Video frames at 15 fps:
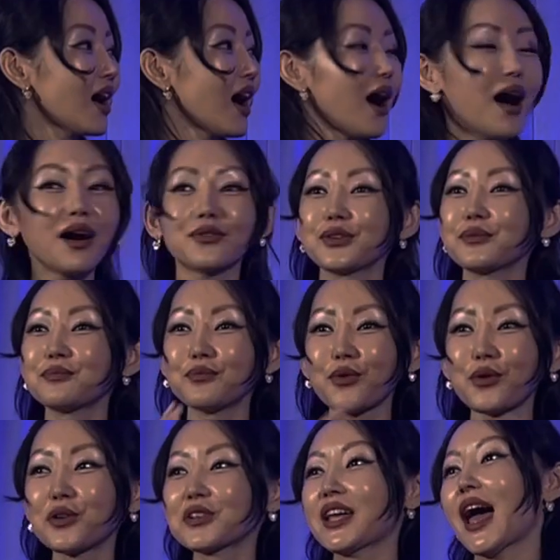I'll be
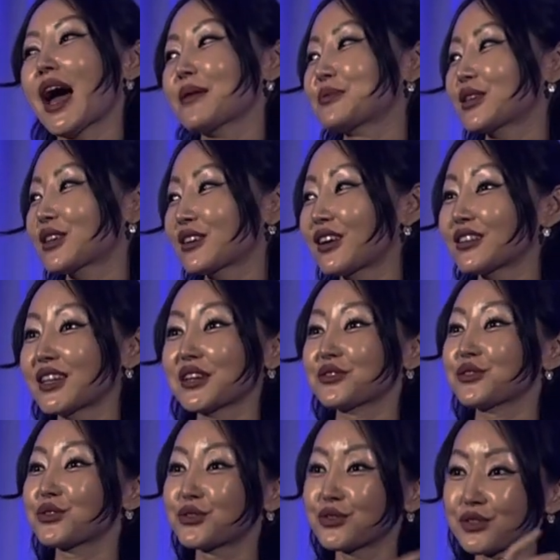more than happy to connect
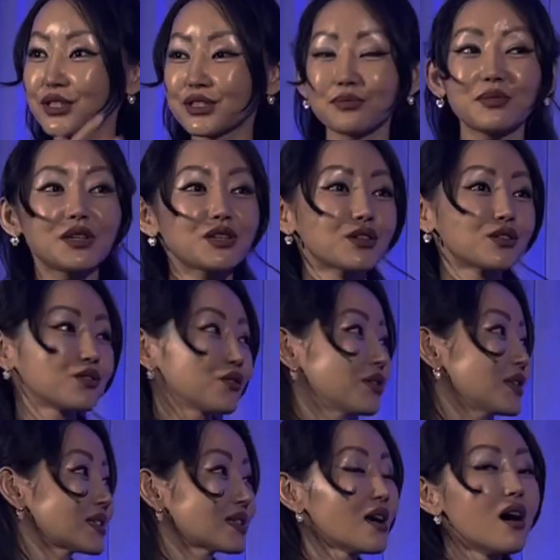you to these
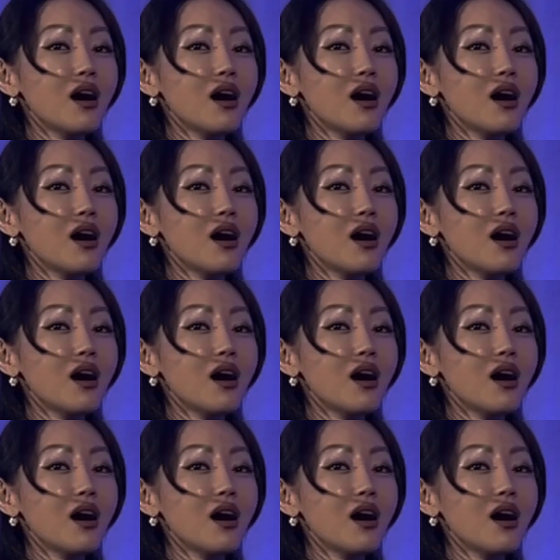missionaries